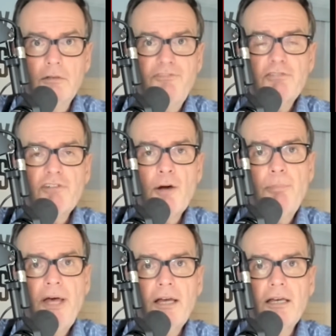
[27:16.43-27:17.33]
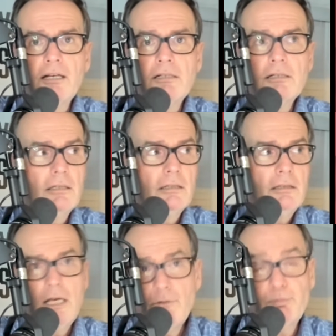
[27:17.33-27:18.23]
Fifth round pick and
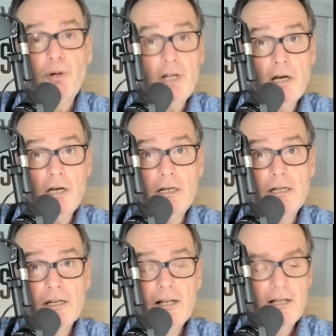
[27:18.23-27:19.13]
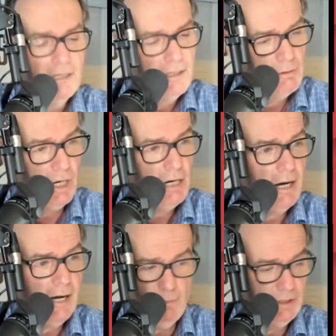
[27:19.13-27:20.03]
he was pretty good. Well,
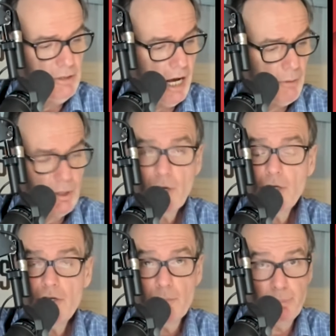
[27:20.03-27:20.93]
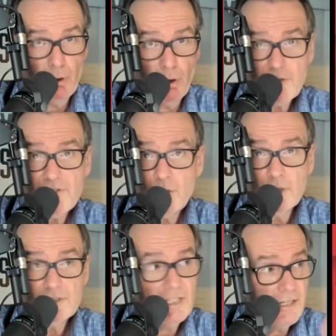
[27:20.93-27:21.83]
I would argue that part of it
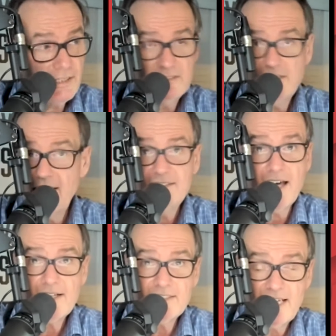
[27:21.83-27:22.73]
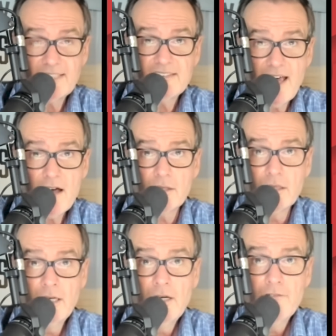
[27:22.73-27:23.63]
was they sat his ass down
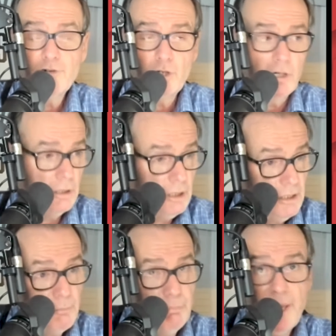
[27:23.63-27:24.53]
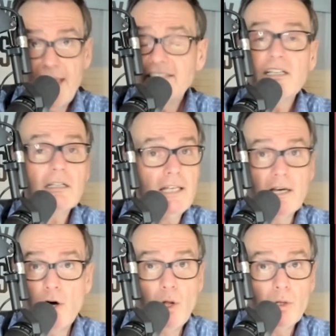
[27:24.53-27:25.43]
for basically
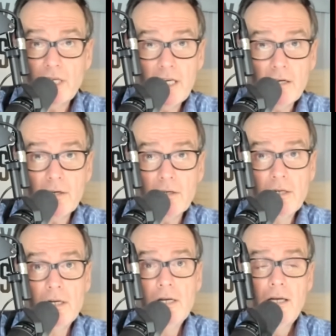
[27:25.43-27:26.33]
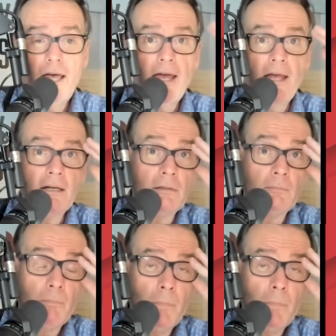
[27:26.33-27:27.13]
a whole year and